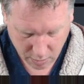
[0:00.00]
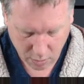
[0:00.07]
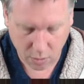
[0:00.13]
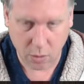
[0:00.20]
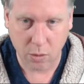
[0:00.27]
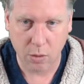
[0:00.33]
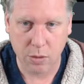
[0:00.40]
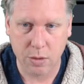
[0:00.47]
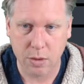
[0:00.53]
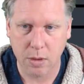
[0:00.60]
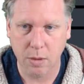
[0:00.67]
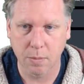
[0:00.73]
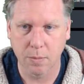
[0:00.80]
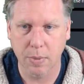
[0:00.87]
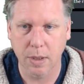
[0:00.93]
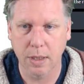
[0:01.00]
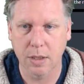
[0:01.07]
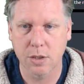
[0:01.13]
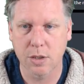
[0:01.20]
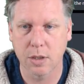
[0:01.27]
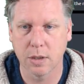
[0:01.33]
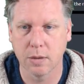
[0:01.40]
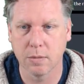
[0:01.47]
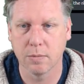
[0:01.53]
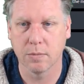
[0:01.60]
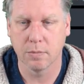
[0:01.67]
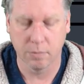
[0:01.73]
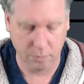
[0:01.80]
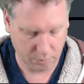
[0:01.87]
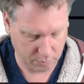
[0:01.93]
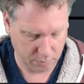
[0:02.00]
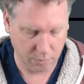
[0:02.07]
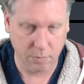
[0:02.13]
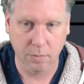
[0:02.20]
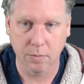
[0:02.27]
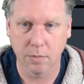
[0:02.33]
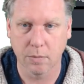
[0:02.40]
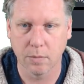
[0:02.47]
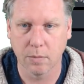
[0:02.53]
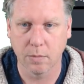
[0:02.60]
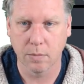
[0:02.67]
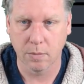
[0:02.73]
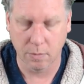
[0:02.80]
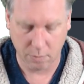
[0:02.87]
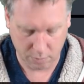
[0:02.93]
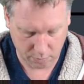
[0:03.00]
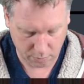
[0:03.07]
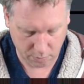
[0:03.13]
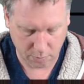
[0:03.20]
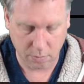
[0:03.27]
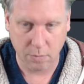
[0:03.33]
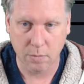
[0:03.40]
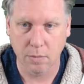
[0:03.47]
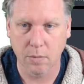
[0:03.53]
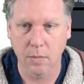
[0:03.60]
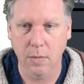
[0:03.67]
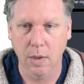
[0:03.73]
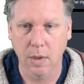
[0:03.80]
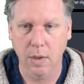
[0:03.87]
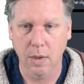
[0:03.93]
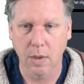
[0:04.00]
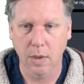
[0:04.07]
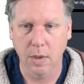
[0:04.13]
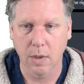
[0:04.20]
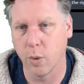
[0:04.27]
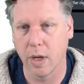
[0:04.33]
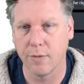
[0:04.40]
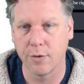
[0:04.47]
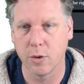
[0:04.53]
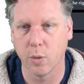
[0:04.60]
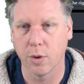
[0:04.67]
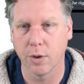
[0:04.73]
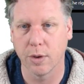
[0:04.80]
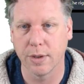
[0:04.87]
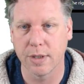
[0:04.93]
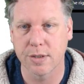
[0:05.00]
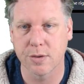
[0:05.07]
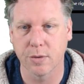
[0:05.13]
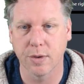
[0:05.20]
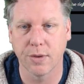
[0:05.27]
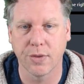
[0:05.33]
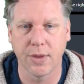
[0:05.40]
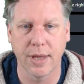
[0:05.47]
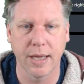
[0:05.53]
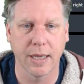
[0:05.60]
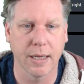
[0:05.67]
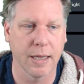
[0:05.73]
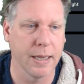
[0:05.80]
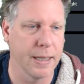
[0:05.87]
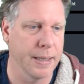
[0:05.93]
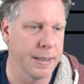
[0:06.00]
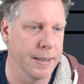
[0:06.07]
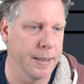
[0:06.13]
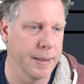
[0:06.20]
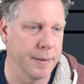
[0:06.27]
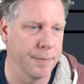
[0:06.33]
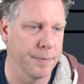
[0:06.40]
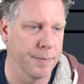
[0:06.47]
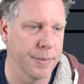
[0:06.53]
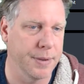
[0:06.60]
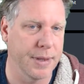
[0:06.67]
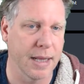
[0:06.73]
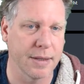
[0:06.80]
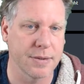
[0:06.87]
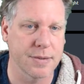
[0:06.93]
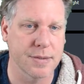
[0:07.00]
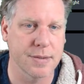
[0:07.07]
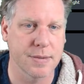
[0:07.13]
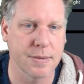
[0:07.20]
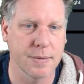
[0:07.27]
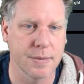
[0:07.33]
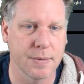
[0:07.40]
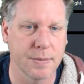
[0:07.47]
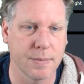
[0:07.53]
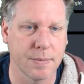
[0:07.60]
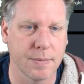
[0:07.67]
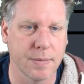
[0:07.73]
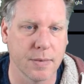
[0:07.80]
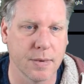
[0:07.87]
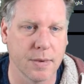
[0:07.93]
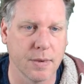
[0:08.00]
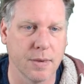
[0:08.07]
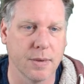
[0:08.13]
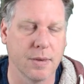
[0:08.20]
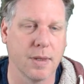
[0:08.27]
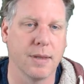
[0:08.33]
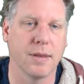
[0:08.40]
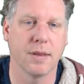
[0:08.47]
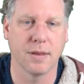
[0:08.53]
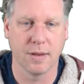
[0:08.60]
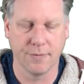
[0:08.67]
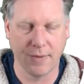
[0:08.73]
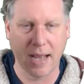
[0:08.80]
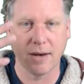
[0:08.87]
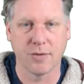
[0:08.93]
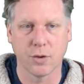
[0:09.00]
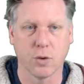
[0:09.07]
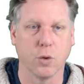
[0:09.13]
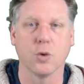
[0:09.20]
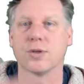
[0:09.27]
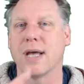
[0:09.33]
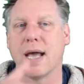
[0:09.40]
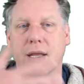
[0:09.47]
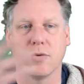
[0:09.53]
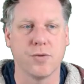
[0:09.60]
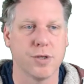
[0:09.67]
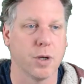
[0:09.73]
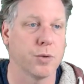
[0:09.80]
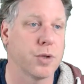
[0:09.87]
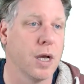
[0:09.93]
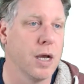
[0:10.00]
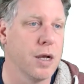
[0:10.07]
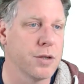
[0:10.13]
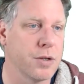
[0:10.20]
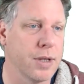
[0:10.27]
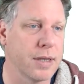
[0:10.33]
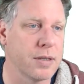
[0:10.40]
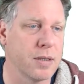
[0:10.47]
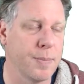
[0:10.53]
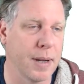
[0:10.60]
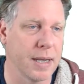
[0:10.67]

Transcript: course completion, you can do whatever you want on this sort of thing, but that's the end of the course and the results. So that's the